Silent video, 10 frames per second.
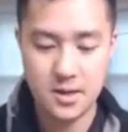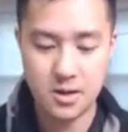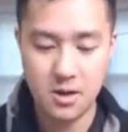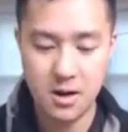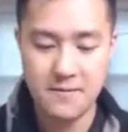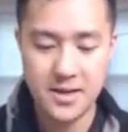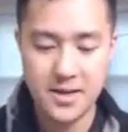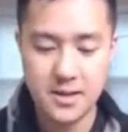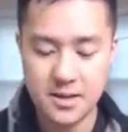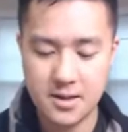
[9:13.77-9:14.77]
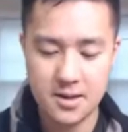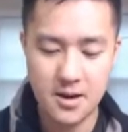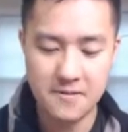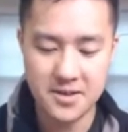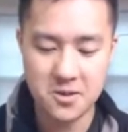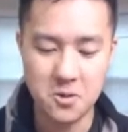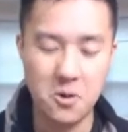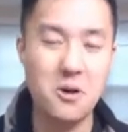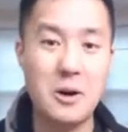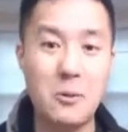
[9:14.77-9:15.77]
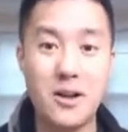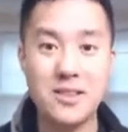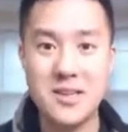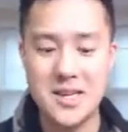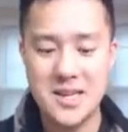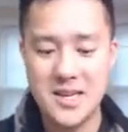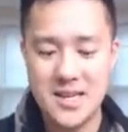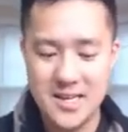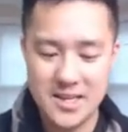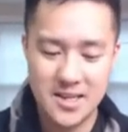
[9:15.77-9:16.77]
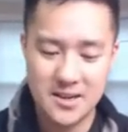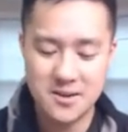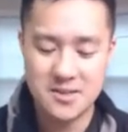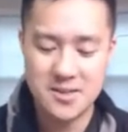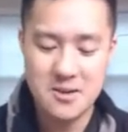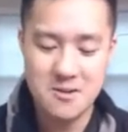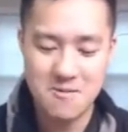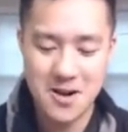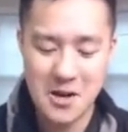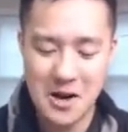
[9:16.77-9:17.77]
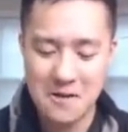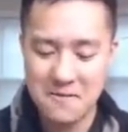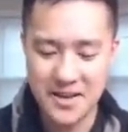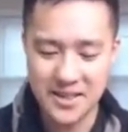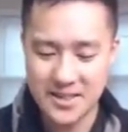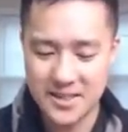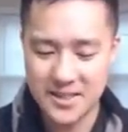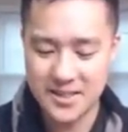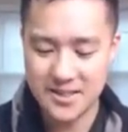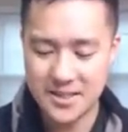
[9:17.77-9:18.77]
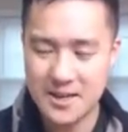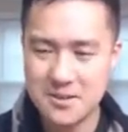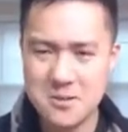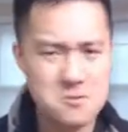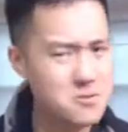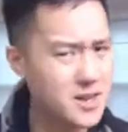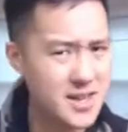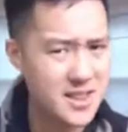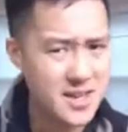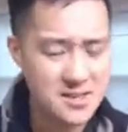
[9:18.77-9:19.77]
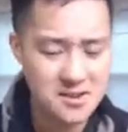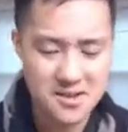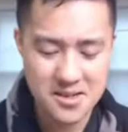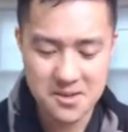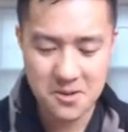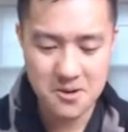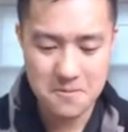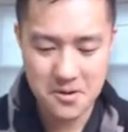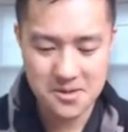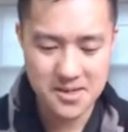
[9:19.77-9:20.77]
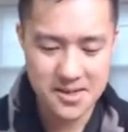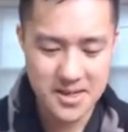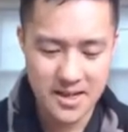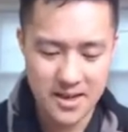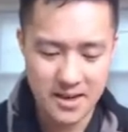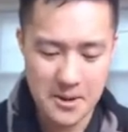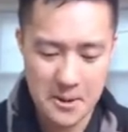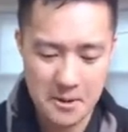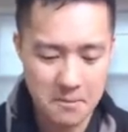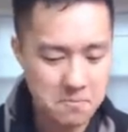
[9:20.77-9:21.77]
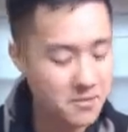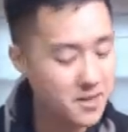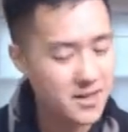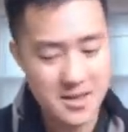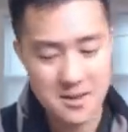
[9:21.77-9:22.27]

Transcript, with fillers: Koffing. Koffing school. Oh, I want the secret rare Koffing. Shoutouts to Ricky. I think I saw on Discord you posted. Um, I think you